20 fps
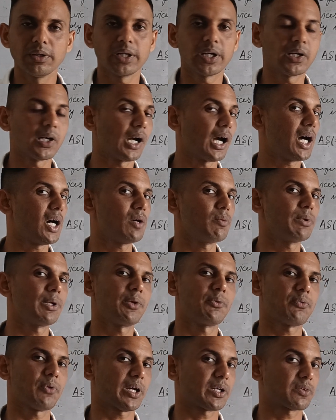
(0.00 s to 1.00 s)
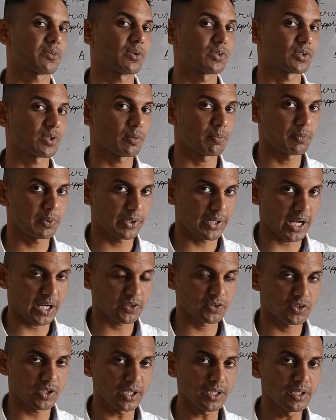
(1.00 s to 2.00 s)
there are how many factors of
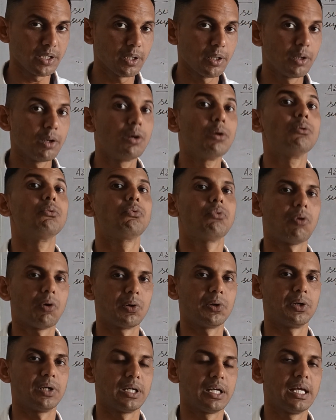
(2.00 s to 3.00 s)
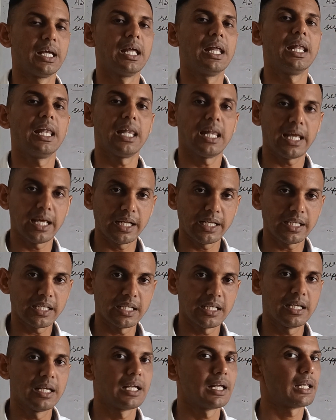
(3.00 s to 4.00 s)
production? 4.
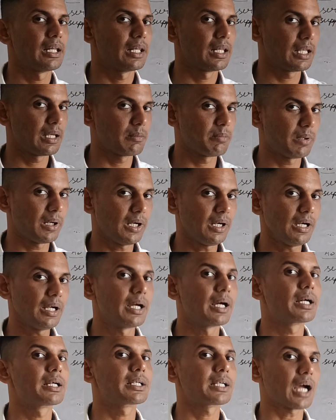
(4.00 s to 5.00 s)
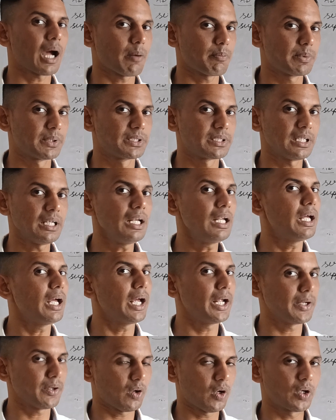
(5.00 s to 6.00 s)
Land, labor, capital
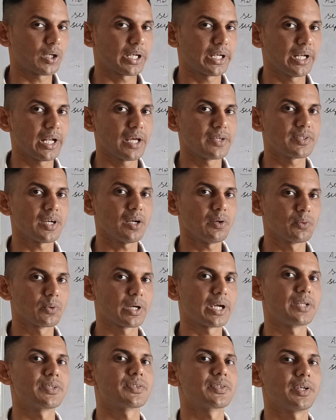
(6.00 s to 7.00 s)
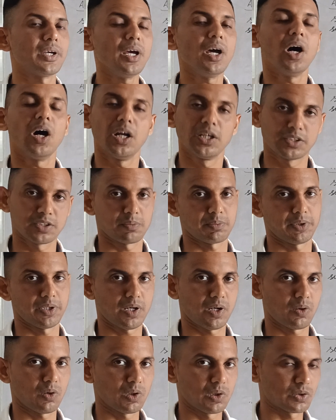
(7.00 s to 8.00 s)
and organizer, you can say
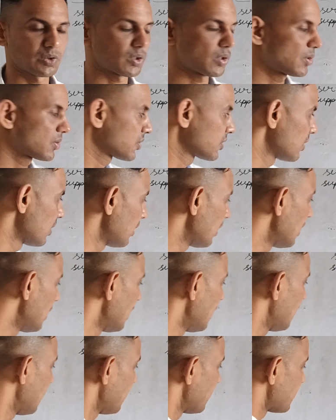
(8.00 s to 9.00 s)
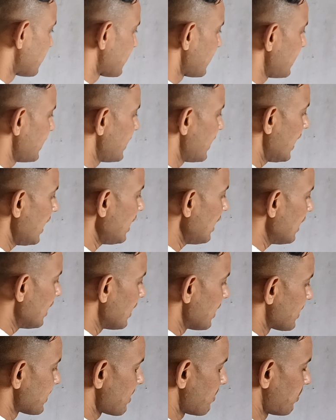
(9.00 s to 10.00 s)
entrepreneur also. So see here,
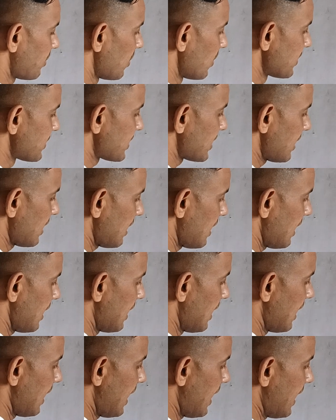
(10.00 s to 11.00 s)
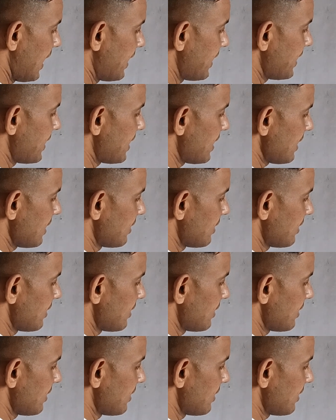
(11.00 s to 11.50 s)
suppose land,